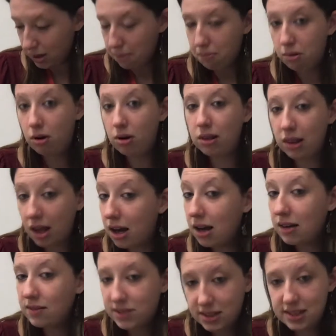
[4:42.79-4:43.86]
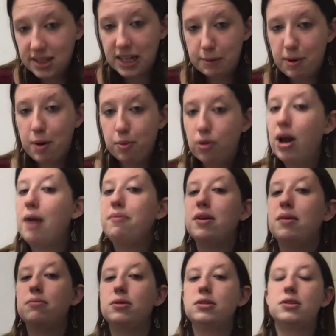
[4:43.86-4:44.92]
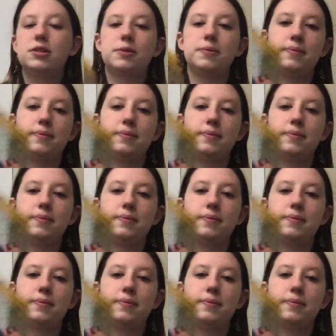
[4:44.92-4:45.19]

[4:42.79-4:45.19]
Paul loved to think about prime numbers.